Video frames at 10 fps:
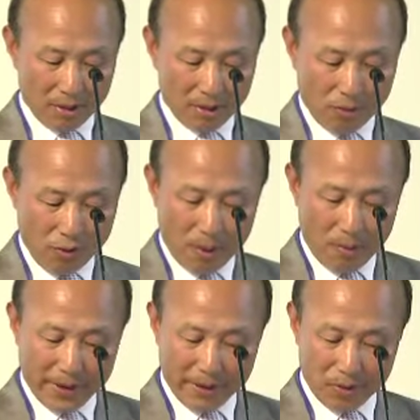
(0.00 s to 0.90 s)

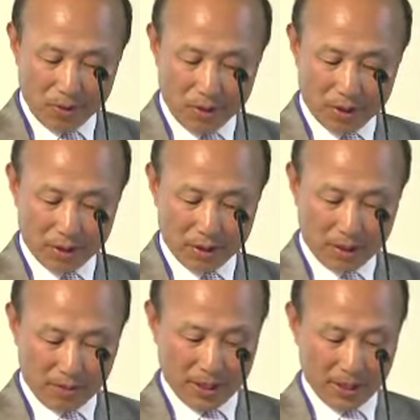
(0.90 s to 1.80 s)
Huberman was
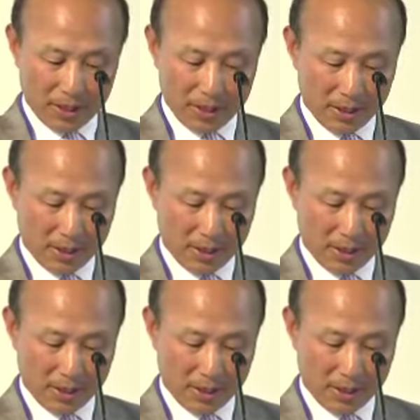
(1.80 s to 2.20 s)
adopted.